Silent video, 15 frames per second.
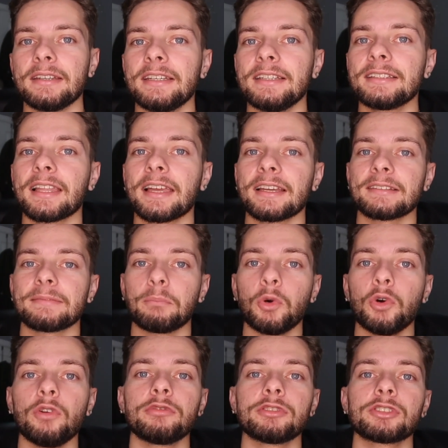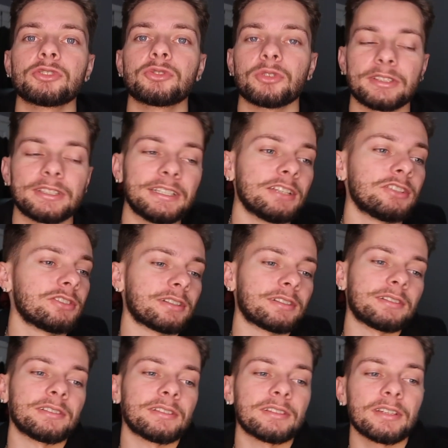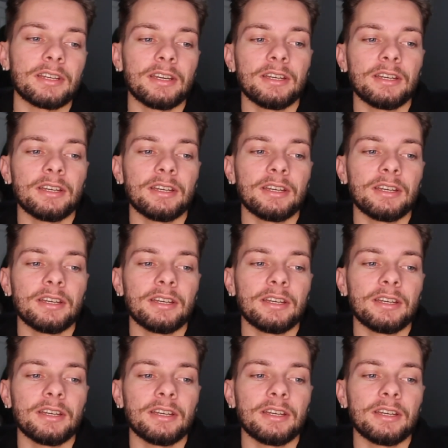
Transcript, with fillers: He like moves strategically.